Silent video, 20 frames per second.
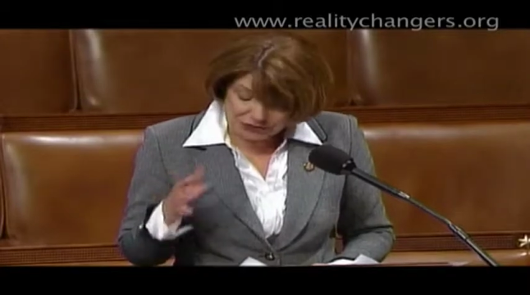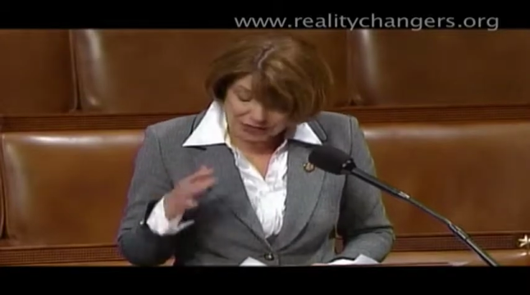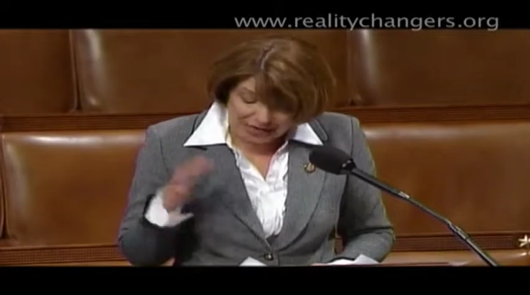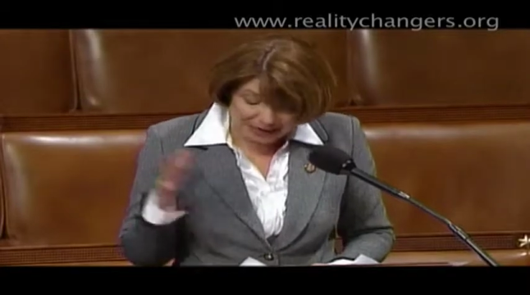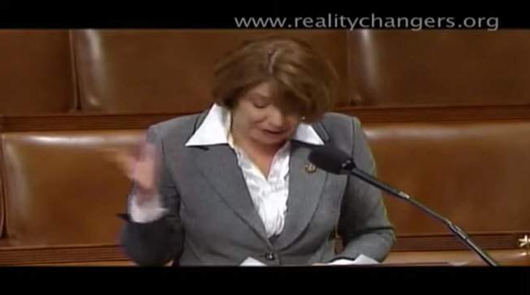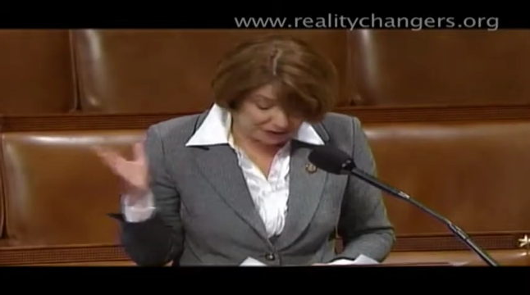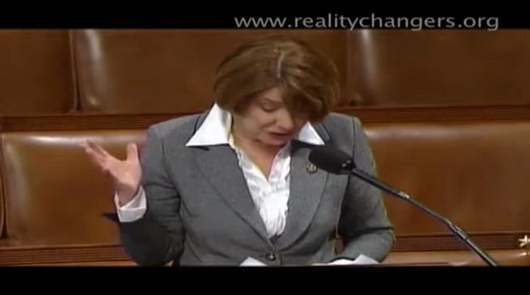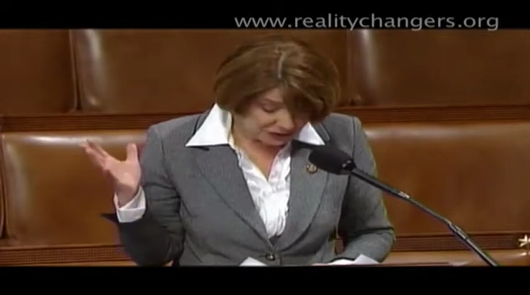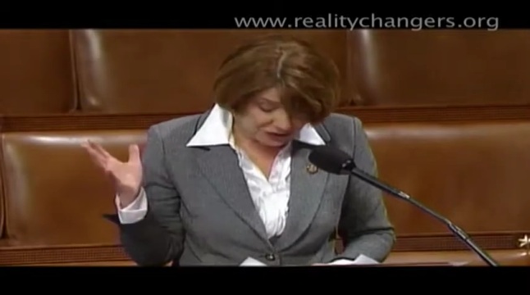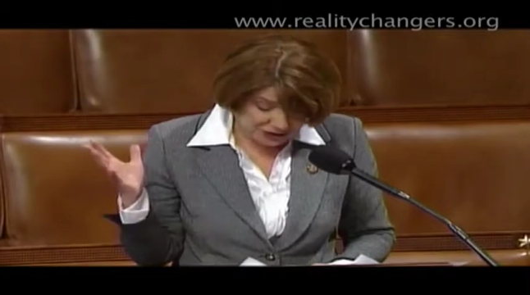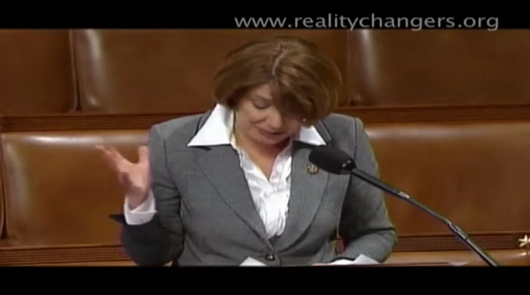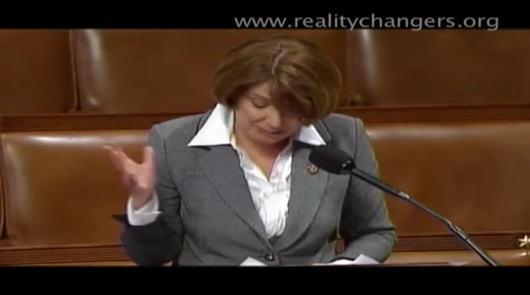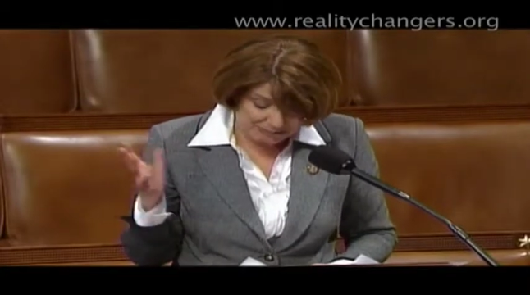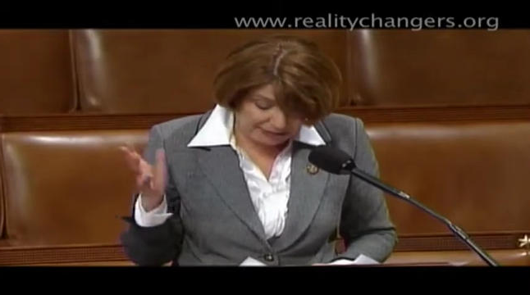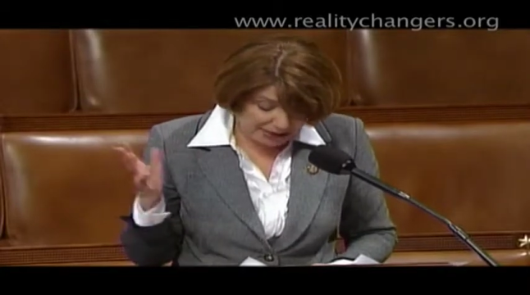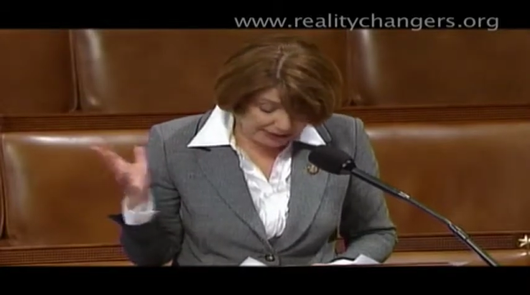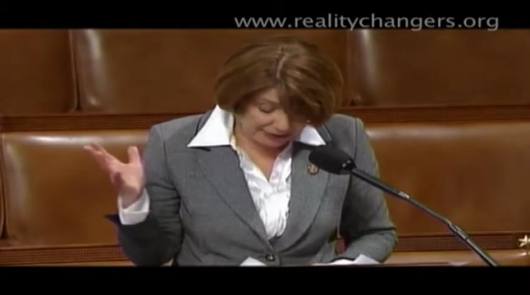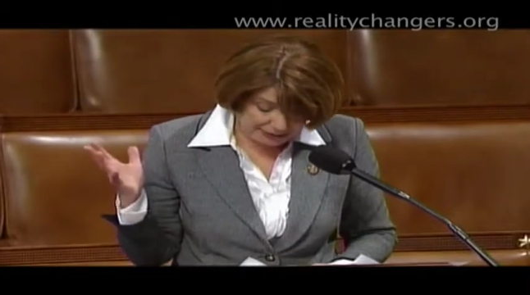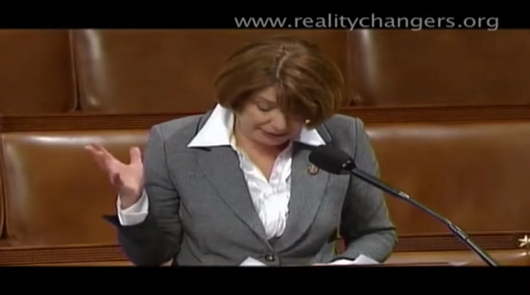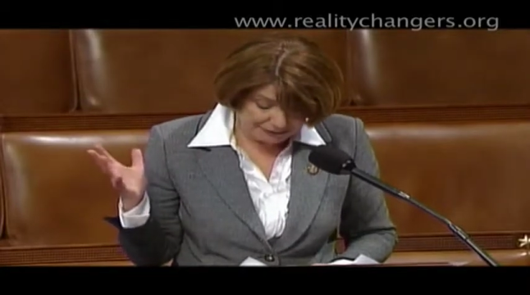challenged in
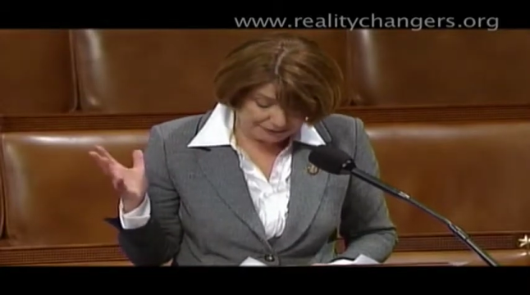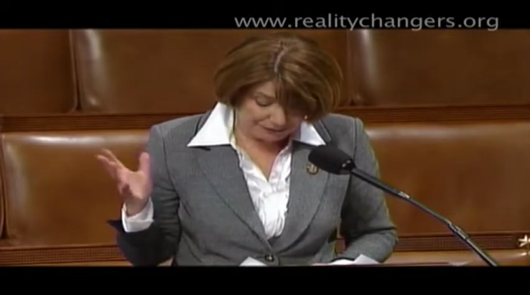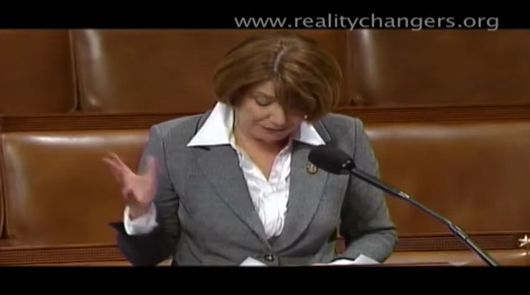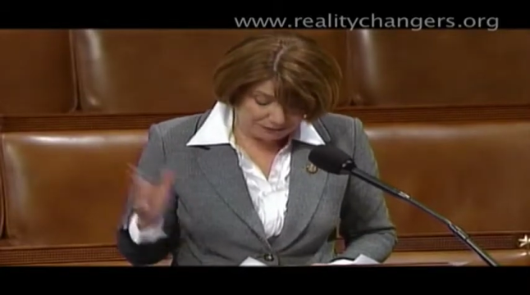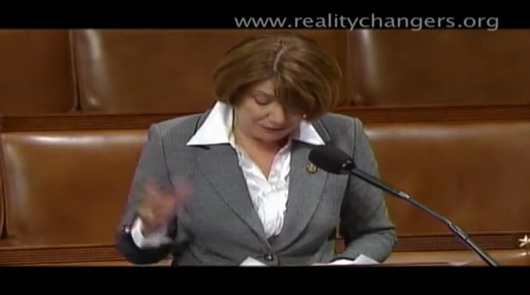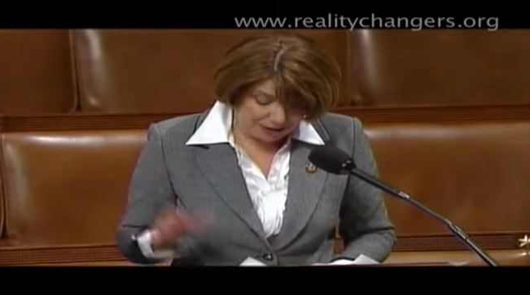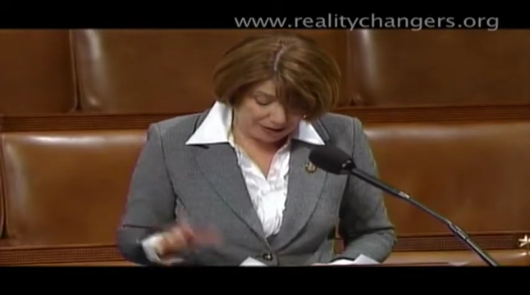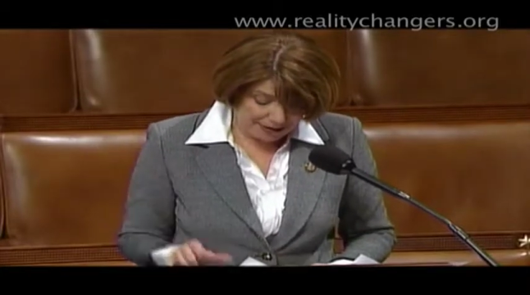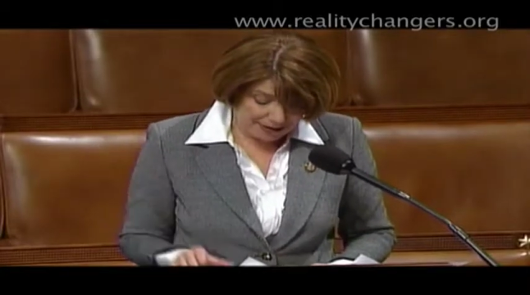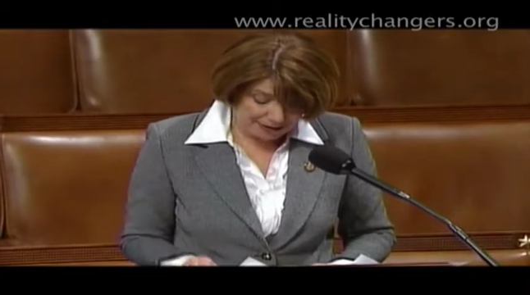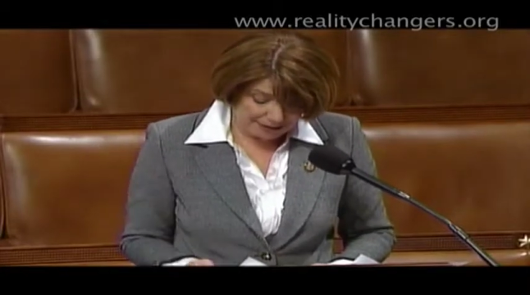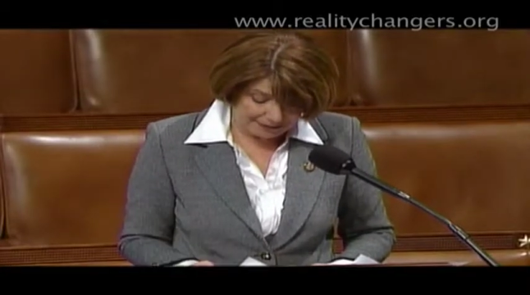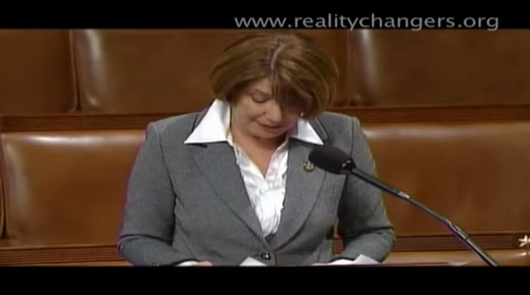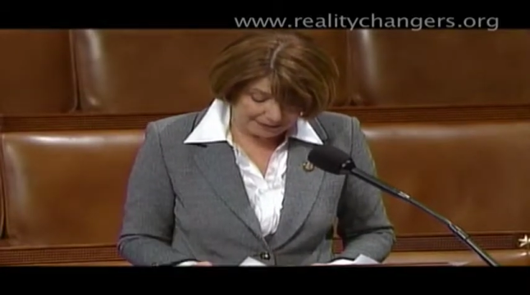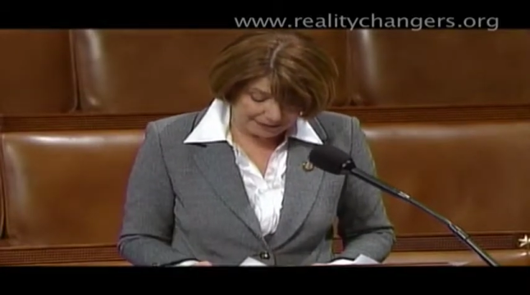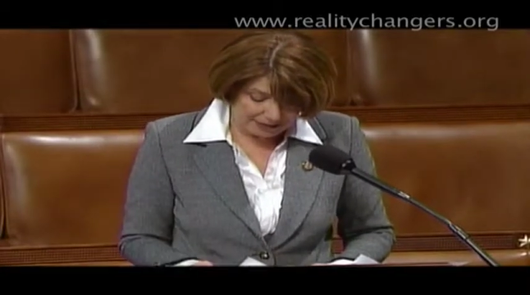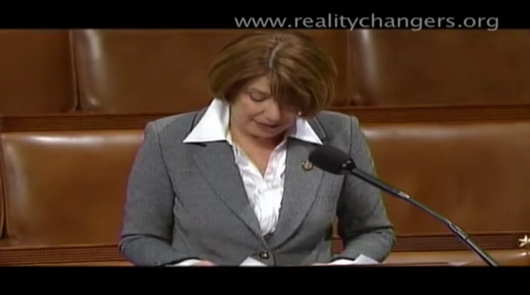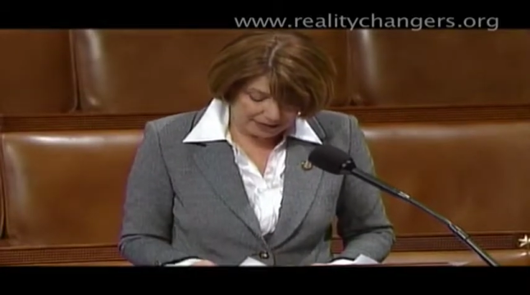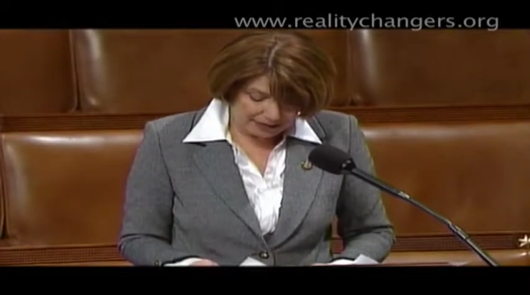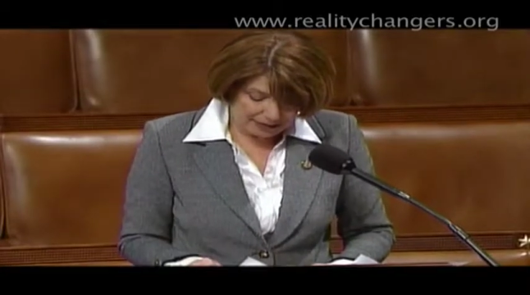many different
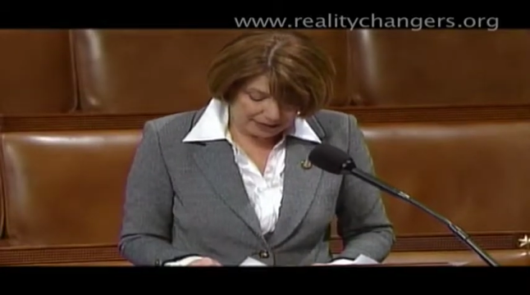ways,